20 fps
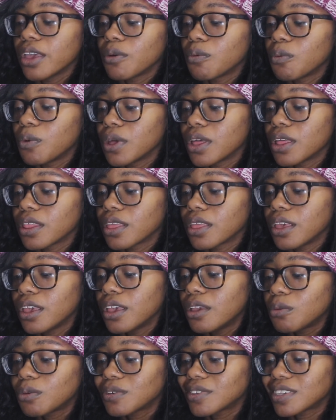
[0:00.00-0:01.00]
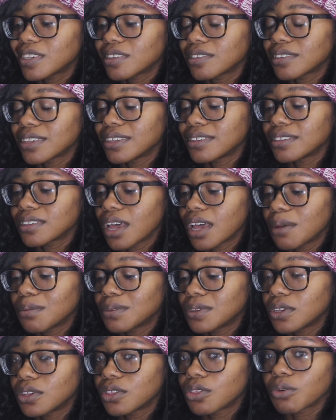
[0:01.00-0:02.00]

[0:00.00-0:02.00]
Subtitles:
with heat resistance up to